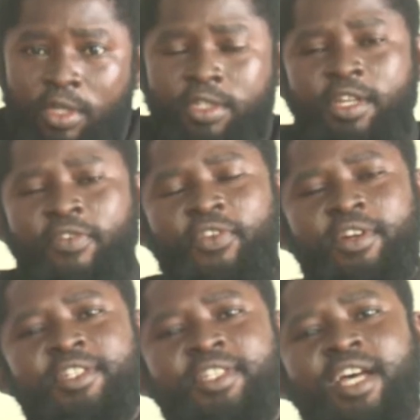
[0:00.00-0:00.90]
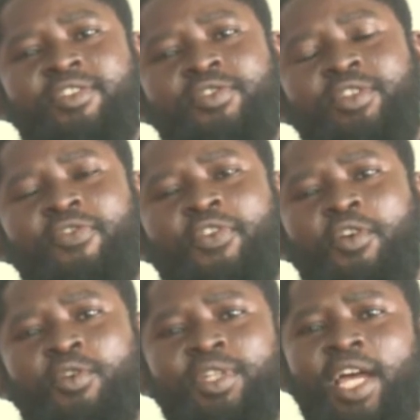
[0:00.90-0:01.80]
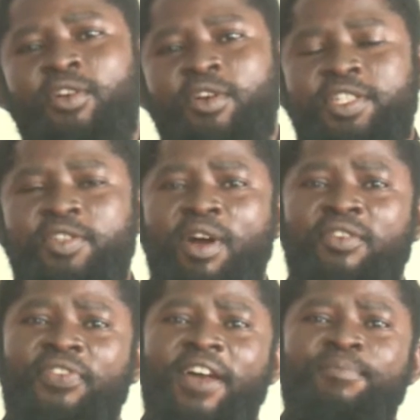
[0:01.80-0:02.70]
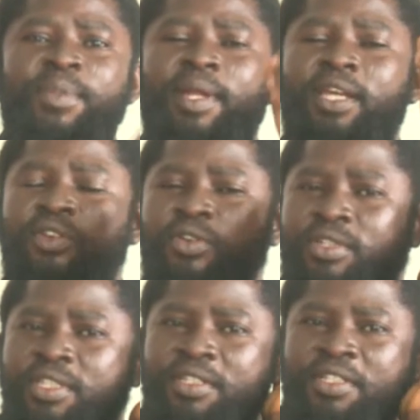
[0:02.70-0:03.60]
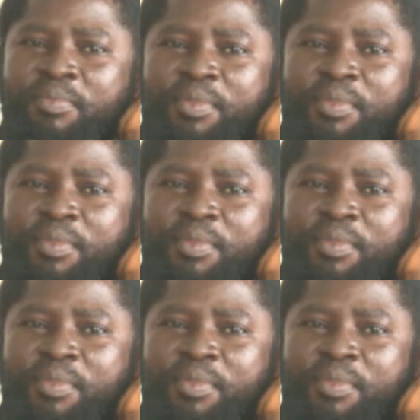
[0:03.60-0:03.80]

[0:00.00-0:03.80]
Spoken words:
say for instance, you day for road now, you can't see one fine baby, and then you can't think, say,